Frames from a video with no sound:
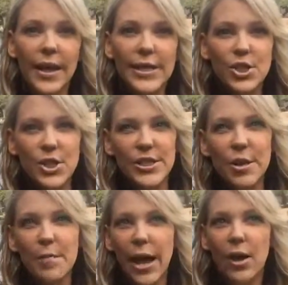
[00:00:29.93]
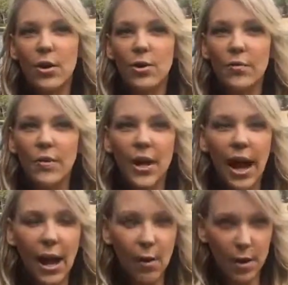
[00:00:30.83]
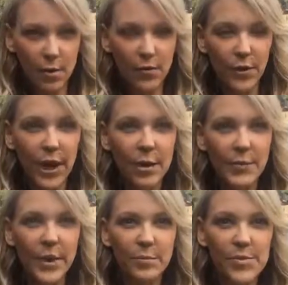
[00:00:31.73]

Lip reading: It's just a matter of how I overcome them.